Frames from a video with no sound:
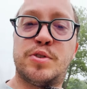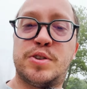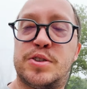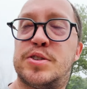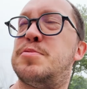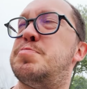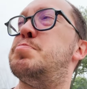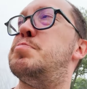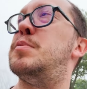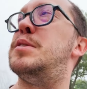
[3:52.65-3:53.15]

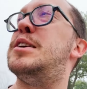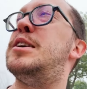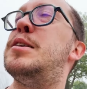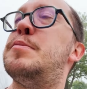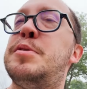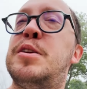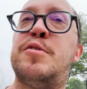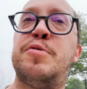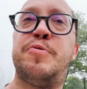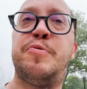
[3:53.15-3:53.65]
It's a little
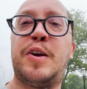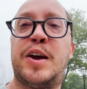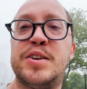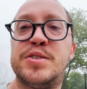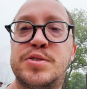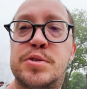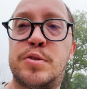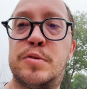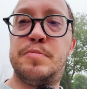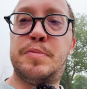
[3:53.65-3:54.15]
bit
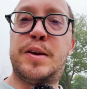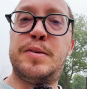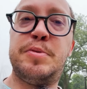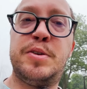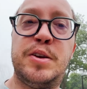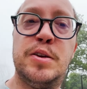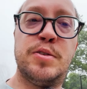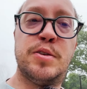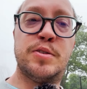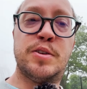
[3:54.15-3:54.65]
faster
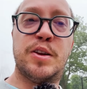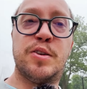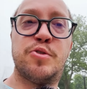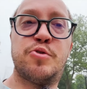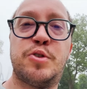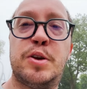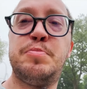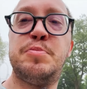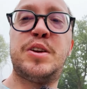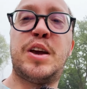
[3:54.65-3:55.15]
maybe than
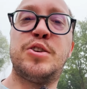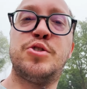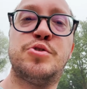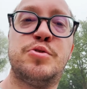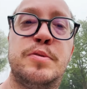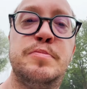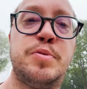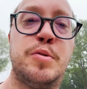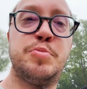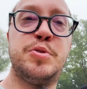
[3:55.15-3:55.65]
Dreamcatcher
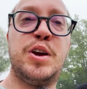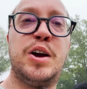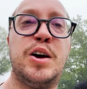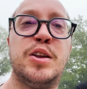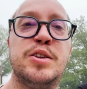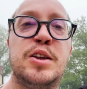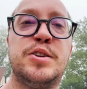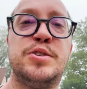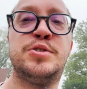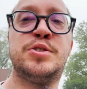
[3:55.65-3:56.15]
in Bobby
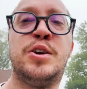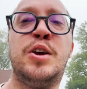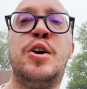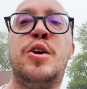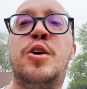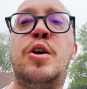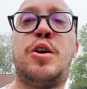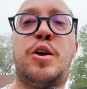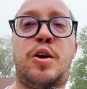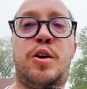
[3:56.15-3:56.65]
Island,
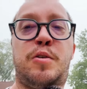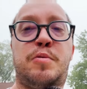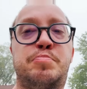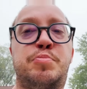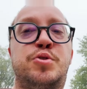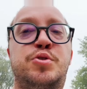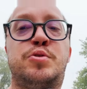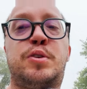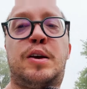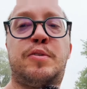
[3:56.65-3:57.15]

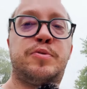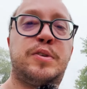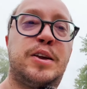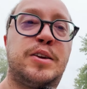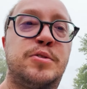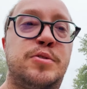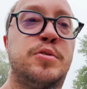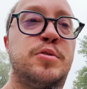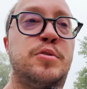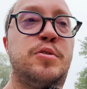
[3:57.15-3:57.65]
but you have
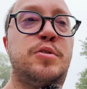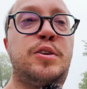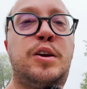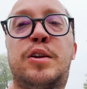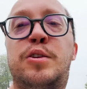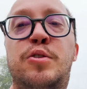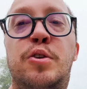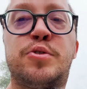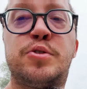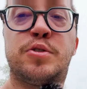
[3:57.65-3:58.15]
like
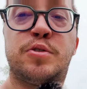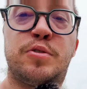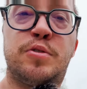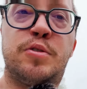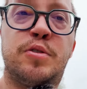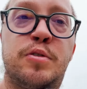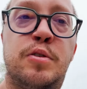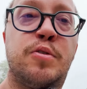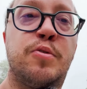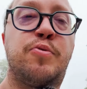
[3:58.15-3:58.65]
not
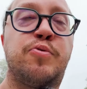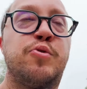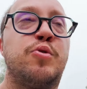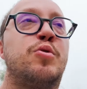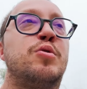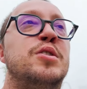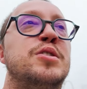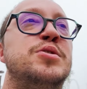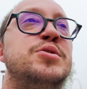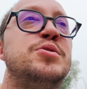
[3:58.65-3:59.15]
the
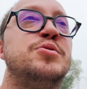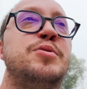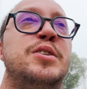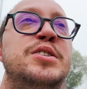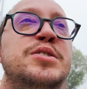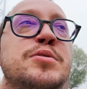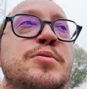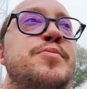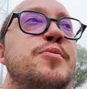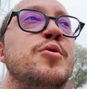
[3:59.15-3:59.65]
floorless
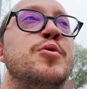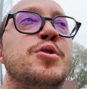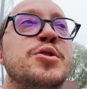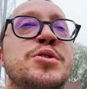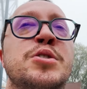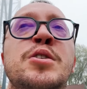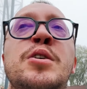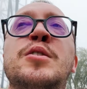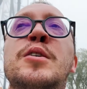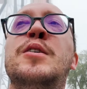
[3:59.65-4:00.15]
trains, of
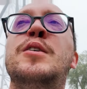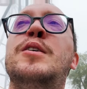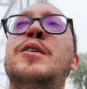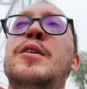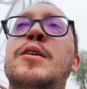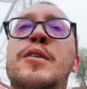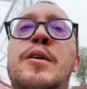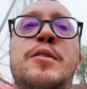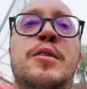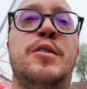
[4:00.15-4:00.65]
course,
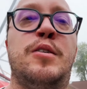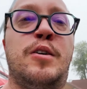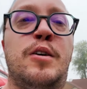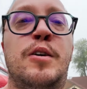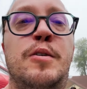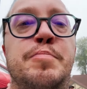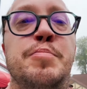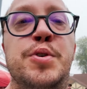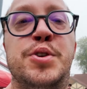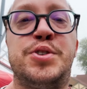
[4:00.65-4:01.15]

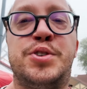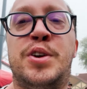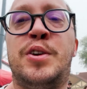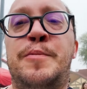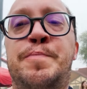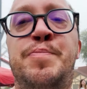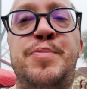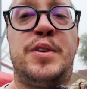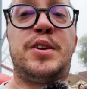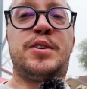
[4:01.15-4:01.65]
but
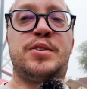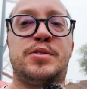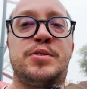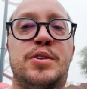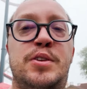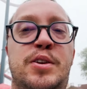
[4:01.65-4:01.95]
it